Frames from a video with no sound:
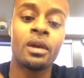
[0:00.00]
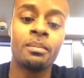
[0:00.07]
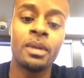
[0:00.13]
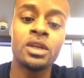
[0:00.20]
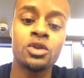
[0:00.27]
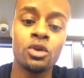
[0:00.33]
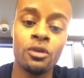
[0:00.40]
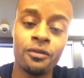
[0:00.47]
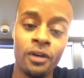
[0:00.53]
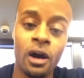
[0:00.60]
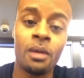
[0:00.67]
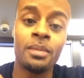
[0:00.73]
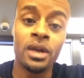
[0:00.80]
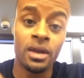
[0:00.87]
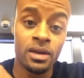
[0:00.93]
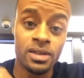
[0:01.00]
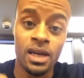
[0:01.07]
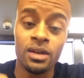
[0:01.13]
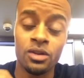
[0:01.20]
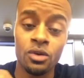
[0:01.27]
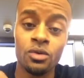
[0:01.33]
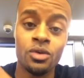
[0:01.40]
Make sure you follow me here, because
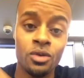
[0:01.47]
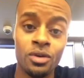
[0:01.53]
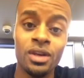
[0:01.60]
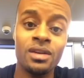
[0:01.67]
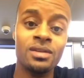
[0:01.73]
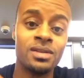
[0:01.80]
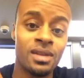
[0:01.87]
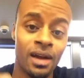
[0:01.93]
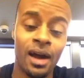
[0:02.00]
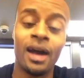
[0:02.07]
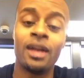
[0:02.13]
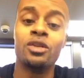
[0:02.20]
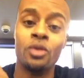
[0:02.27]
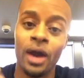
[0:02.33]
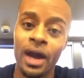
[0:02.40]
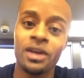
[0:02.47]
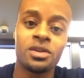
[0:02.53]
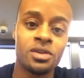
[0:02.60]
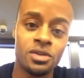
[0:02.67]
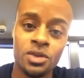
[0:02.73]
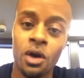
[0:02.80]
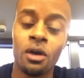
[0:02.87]
I do do these, I do
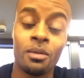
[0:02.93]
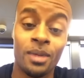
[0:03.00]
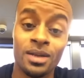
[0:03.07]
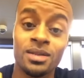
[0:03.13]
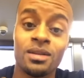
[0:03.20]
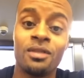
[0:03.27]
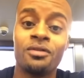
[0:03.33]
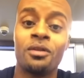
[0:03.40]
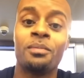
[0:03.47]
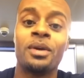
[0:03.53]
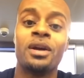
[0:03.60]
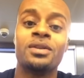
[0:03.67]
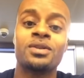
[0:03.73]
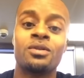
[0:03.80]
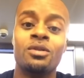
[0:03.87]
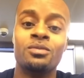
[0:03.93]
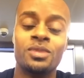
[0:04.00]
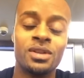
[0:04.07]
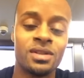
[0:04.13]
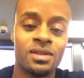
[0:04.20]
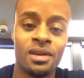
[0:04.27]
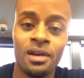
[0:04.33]
actually talk about stuff on Periscope,
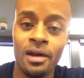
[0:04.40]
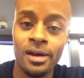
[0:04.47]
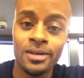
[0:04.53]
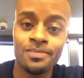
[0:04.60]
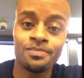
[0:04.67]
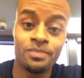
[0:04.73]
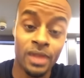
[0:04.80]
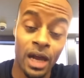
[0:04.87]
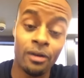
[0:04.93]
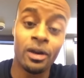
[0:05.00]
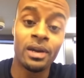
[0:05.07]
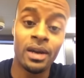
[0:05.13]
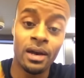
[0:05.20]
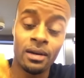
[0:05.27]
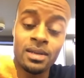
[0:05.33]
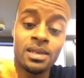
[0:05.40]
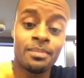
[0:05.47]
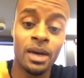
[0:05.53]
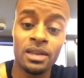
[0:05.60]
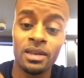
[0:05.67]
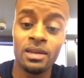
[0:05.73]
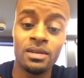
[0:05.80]
just not right now, because I'm
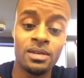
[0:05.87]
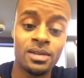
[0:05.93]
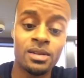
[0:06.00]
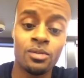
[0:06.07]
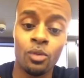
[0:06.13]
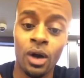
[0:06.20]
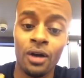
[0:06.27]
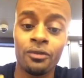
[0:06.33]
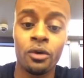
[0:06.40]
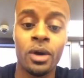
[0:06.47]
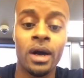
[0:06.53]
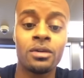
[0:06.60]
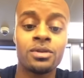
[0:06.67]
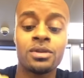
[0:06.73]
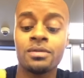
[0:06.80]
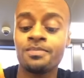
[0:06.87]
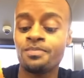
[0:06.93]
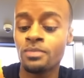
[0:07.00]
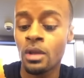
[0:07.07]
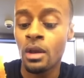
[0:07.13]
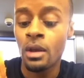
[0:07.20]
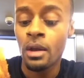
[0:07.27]
about to eat this Waffle House
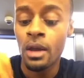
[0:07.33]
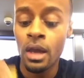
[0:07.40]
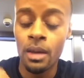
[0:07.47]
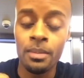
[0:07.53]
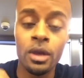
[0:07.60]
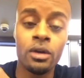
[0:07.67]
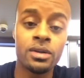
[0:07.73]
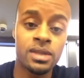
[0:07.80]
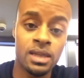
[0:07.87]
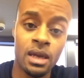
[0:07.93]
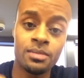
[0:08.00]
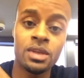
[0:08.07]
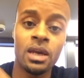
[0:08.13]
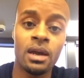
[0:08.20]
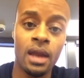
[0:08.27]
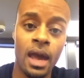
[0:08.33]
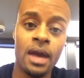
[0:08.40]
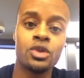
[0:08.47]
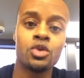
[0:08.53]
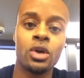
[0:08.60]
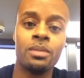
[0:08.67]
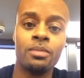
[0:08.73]
hit me on Snapchat
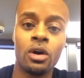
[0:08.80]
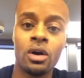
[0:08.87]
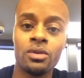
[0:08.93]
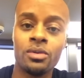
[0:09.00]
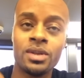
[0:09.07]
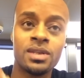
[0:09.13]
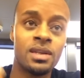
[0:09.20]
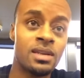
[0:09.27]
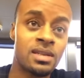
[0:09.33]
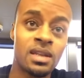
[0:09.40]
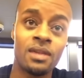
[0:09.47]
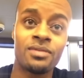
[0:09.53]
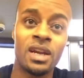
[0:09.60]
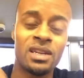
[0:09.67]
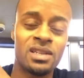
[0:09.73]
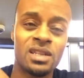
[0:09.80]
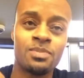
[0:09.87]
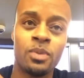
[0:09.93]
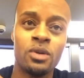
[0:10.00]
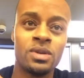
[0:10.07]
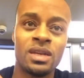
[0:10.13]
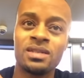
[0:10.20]
at Dre Baldwin. See the stuff that I
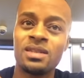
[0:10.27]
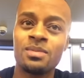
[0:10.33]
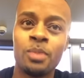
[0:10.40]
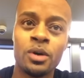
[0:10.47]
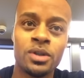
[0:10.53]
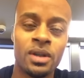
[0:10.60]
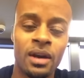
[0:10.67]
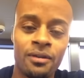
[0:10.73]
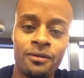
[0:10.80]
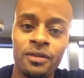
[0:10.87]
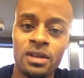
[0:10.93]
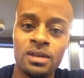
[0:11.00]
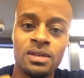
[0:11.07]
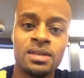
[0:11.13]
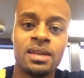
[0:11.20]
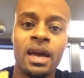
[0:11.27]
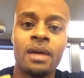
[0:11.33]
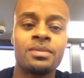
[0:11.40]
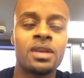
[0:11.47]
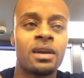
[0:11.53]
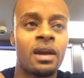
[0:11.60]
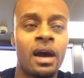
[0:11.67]
just posted. I just posted like 50
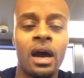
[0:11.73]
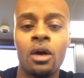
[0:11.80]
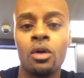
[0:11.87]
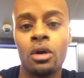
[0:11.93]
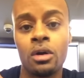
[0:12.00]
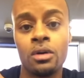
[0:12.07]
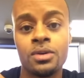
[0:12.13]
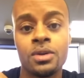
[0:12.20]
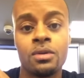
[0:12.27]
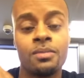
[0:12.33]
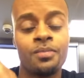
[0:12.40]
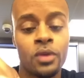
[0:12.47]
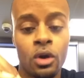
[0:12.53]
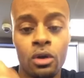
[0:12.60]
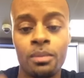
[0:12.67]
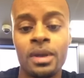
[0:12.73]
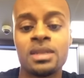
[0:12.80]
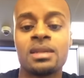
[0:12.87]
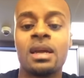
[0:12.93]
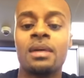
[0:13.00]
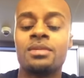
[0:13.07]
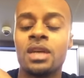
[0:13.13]
snaps like an hour ago. So go to my
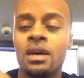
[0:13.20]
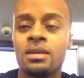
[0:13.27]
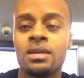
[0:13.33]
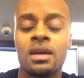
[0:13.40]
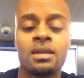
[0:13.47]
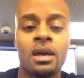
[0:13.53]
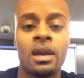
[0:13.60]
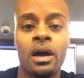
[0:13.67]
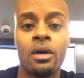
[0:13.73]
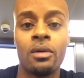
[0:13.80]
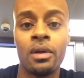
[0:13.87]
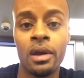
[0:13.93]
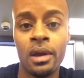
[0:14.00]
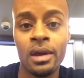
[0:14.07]
Snapchat, check that out.